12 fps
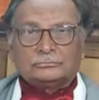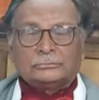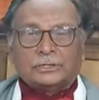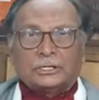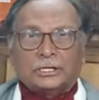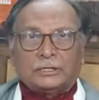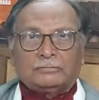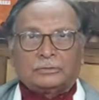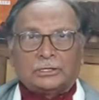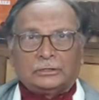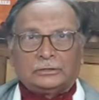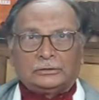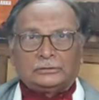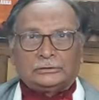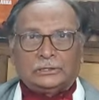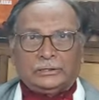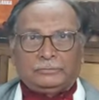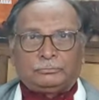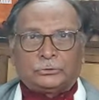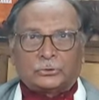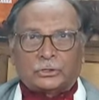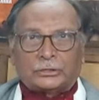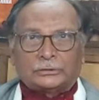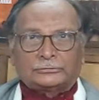I'm Colonel DDP
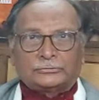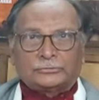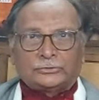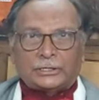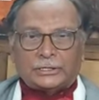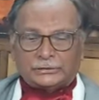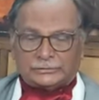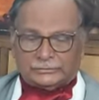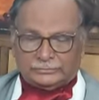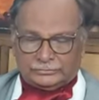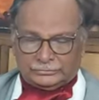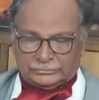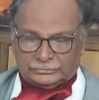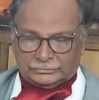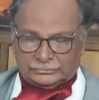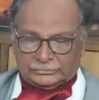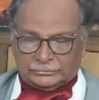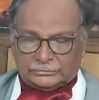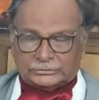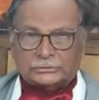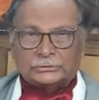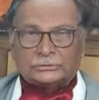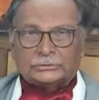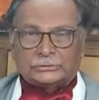Thorat, retired.
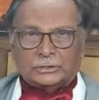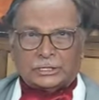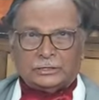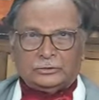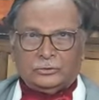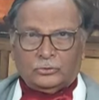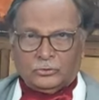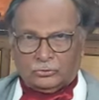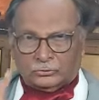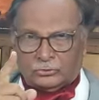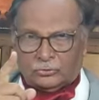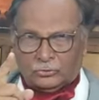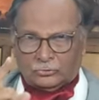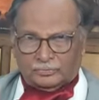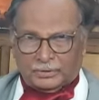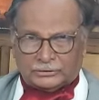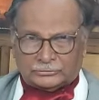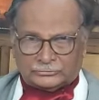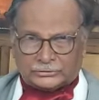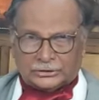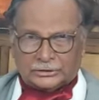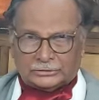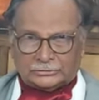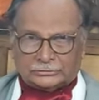I know the rogue
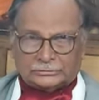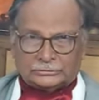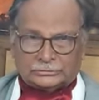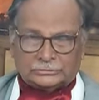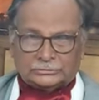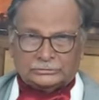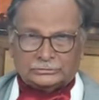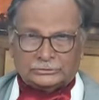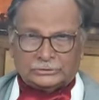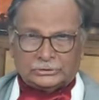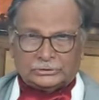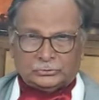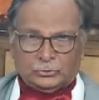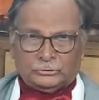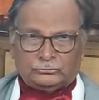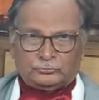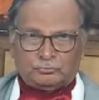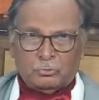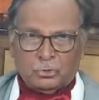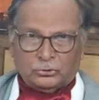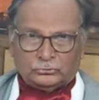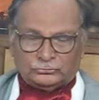Pakistan to its bones.